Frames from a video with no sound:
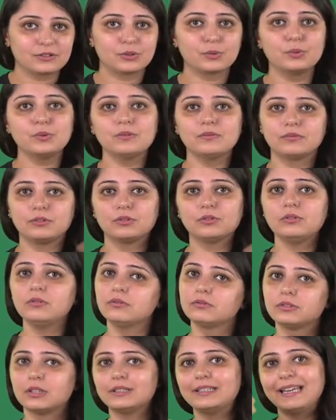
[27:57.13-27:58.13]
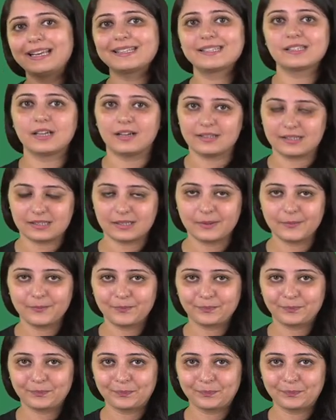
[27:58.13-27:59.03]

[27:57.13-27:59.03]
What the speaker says: to, you know, the next task.